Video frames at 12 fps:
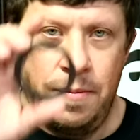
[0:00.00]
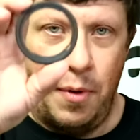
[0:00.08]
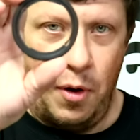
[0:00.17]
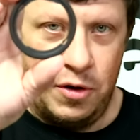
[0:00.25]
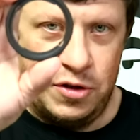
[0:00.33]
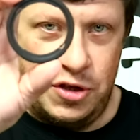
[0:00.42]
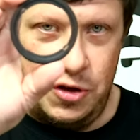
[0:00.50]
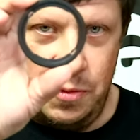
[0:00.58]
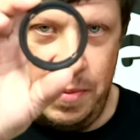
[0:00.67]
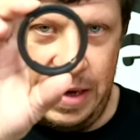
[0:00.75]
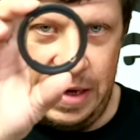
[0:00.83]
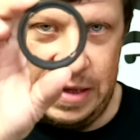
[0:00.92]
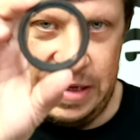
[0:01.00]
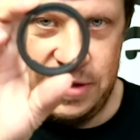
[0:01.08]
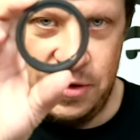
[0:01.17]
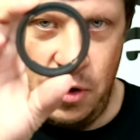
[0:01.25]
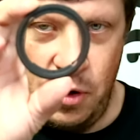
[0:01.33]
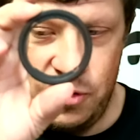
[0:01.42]
Part 2 being this
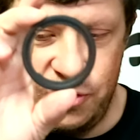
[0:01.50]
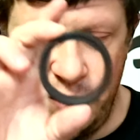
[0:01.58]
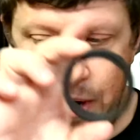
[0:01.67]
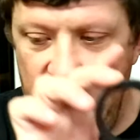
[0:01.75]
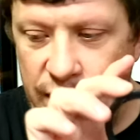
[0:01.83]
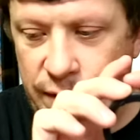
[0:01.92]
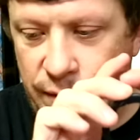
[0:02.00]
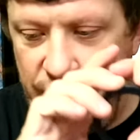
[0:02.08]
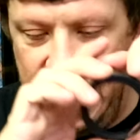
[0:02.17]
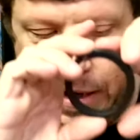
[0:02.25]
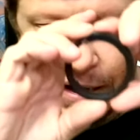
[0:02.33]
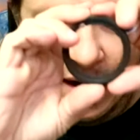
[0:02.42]
larger outer ring.